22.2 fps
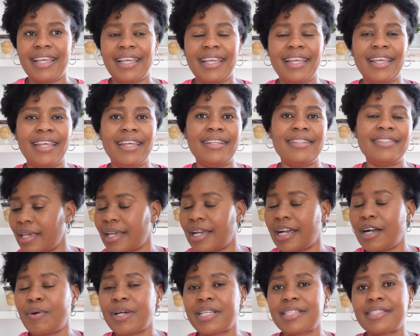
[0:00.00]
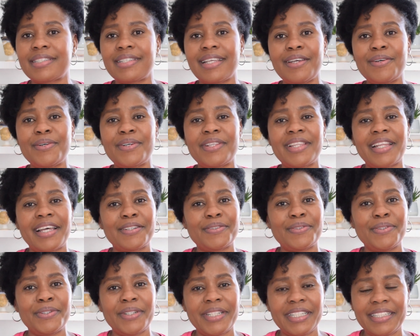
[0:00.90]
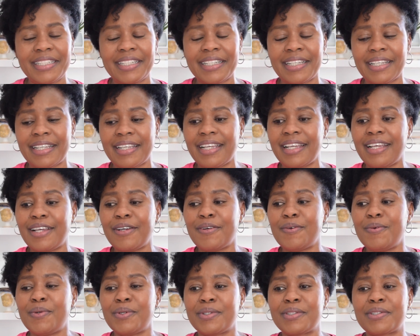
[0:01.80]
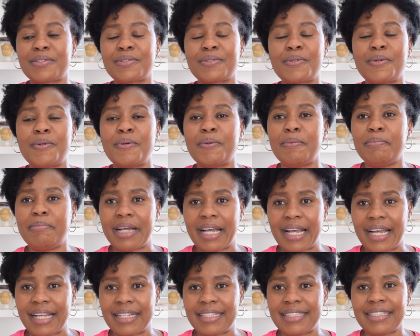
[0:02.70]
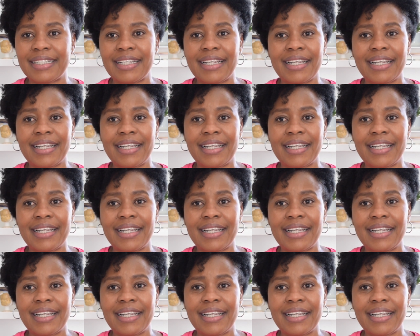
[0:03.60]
And our stay on that holiday was so bad,